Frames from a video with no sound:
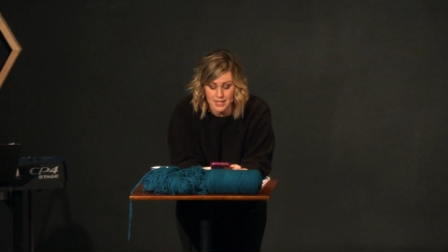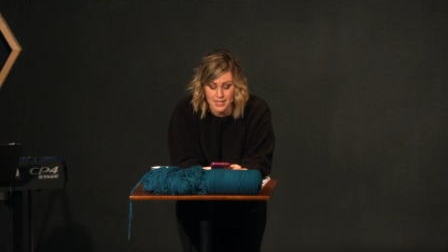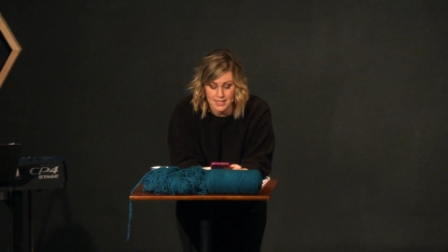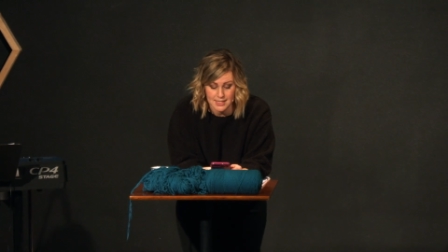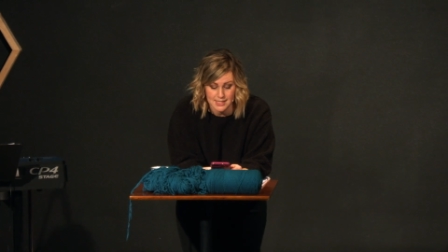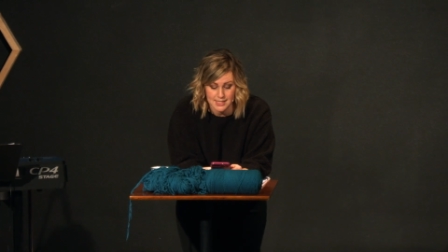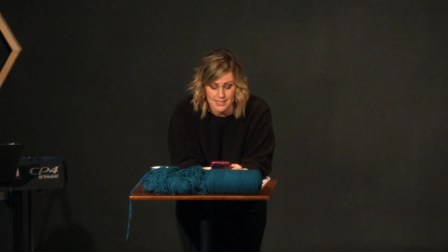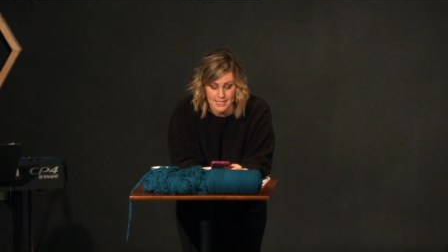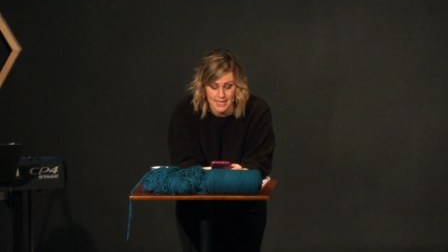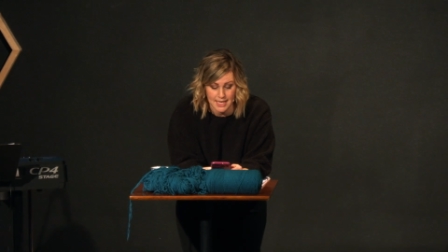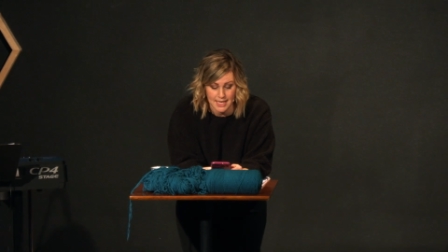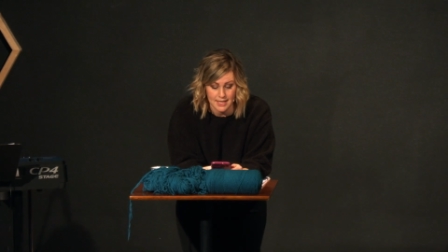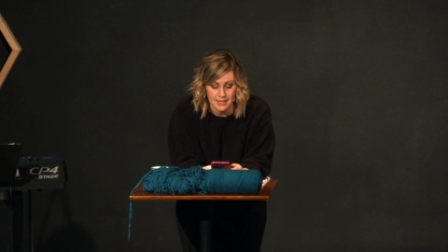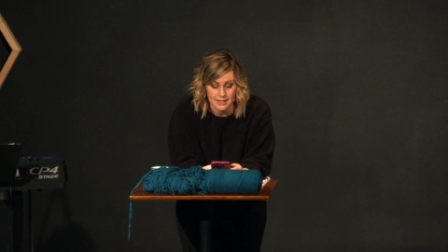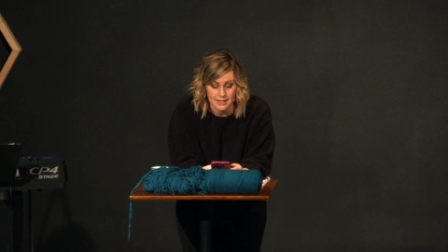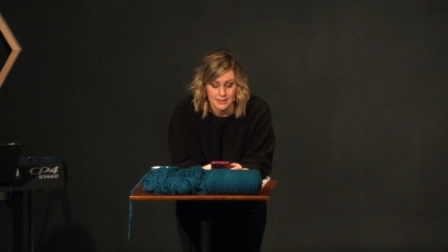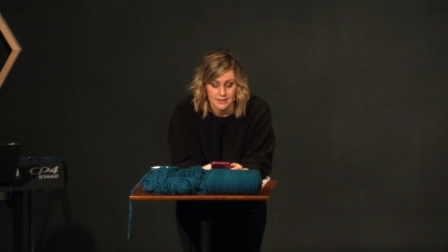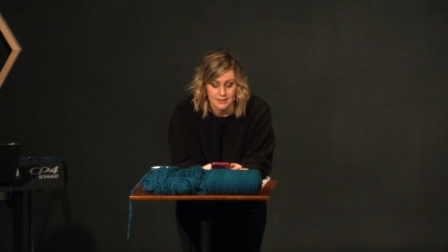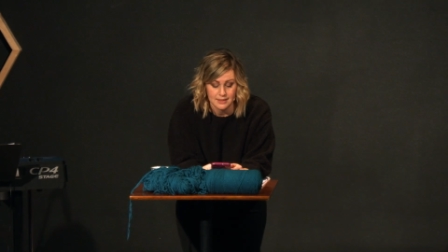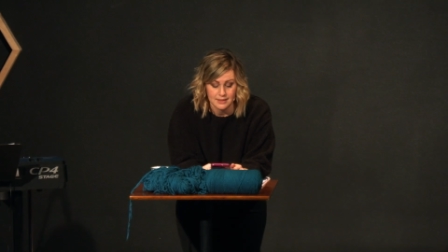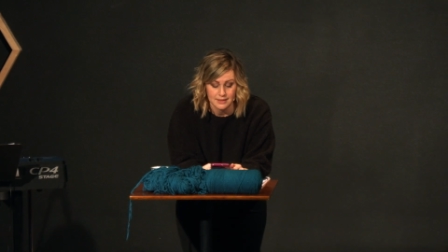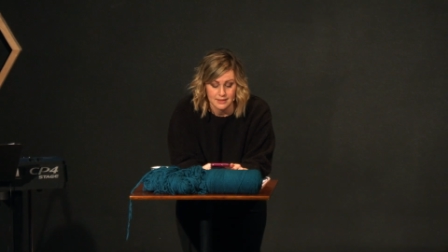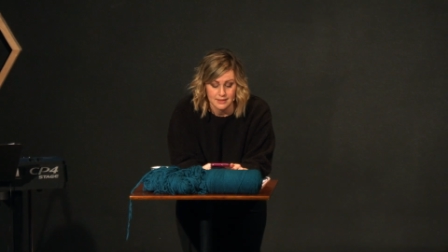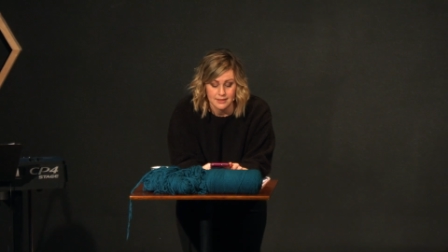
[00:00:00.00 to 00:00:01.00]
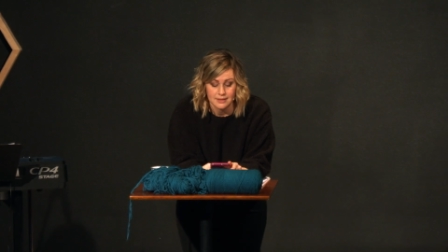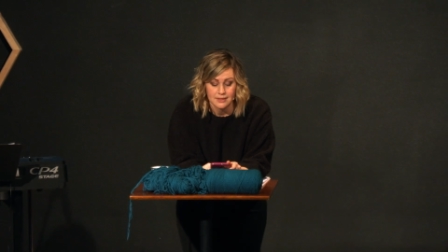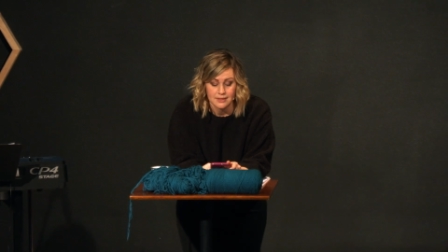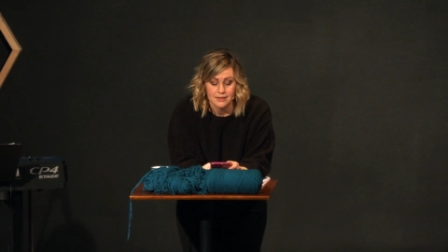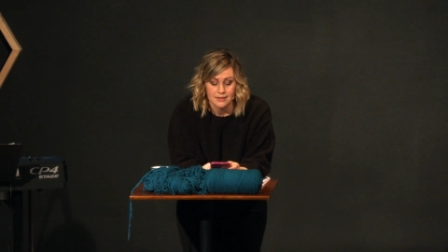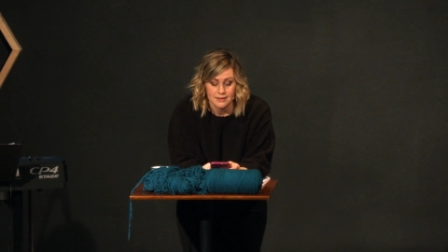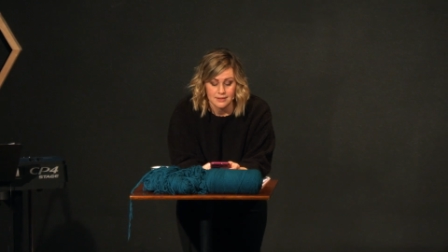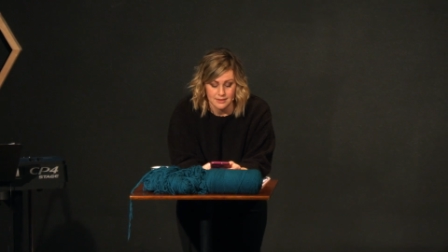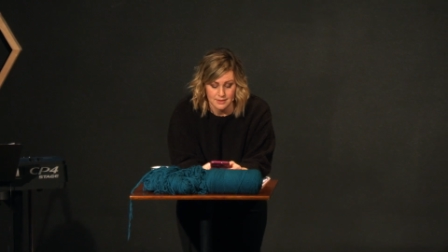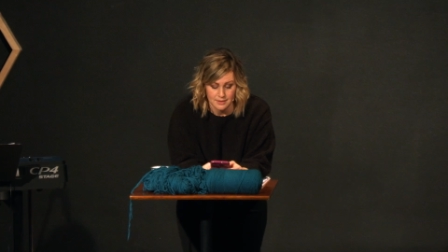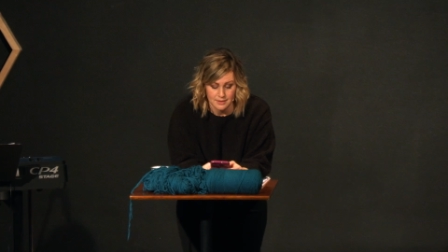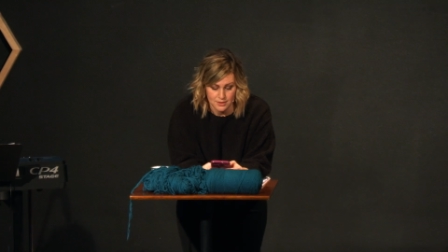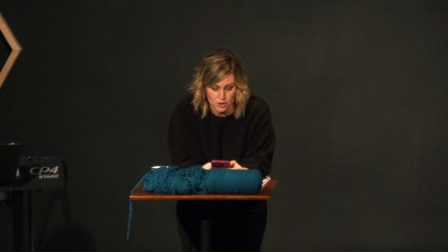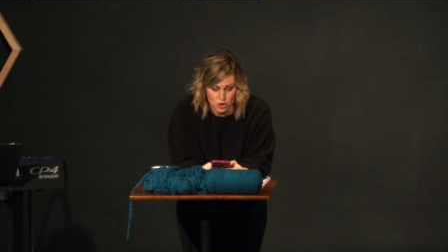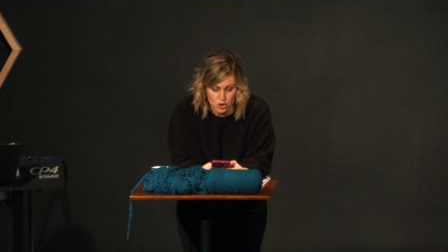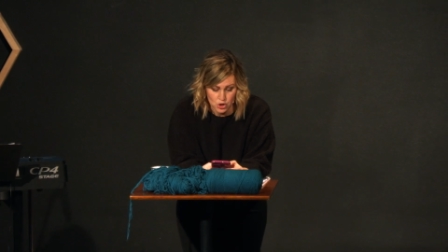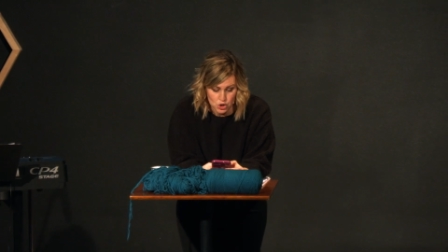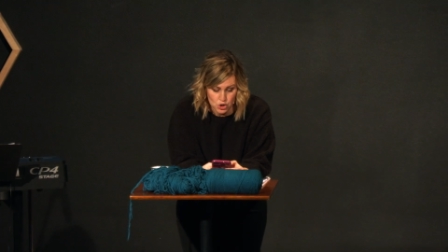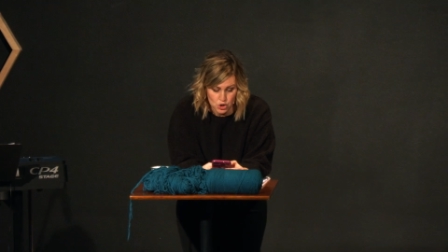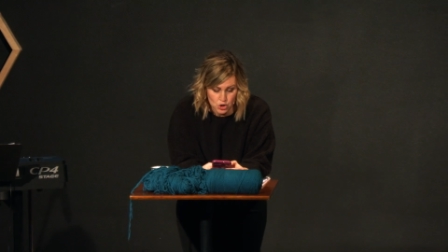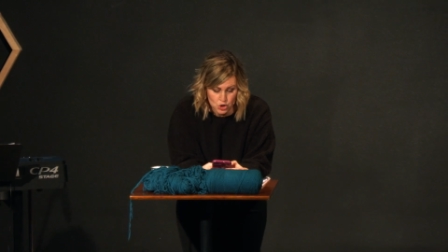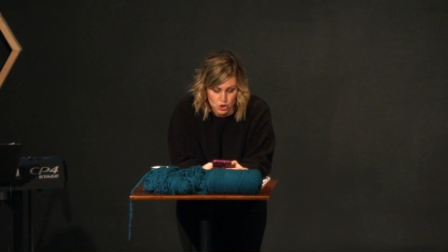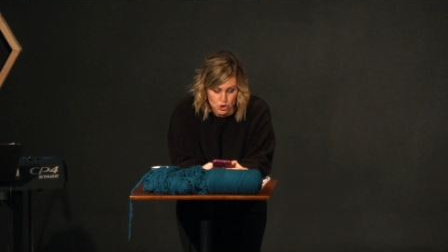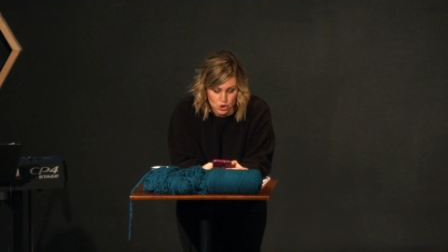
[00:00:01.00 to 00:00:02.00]
get set.
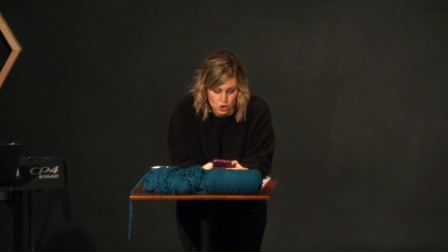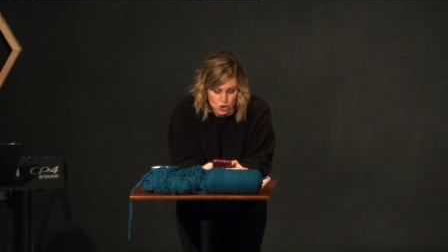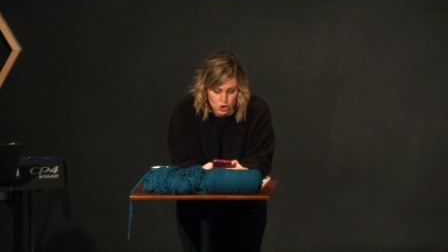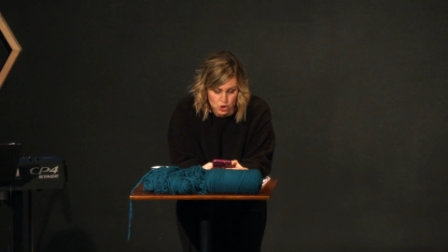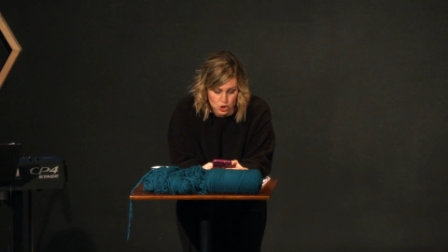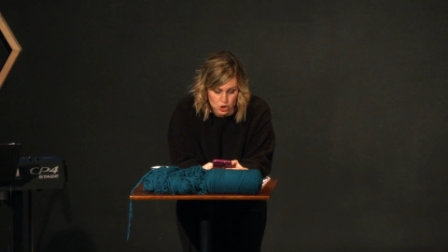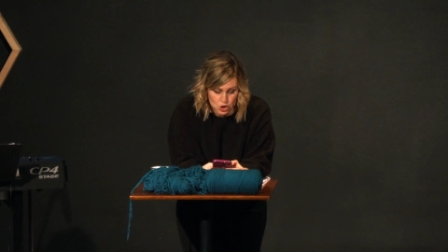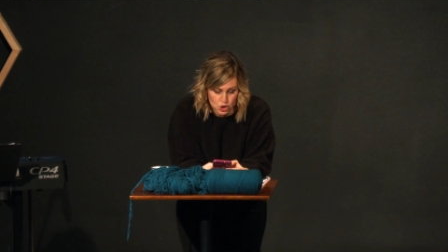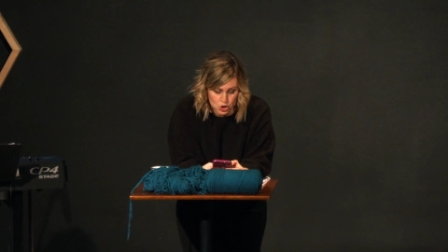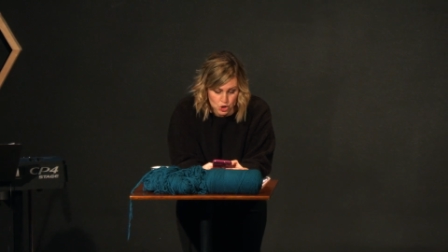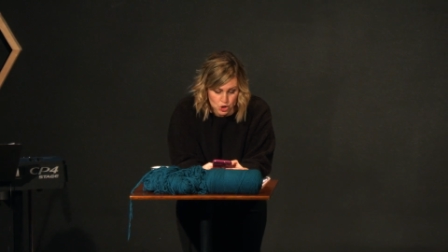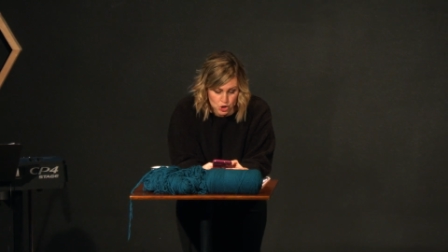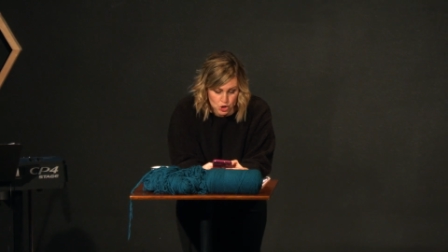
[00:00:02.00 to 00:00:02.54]
Shh.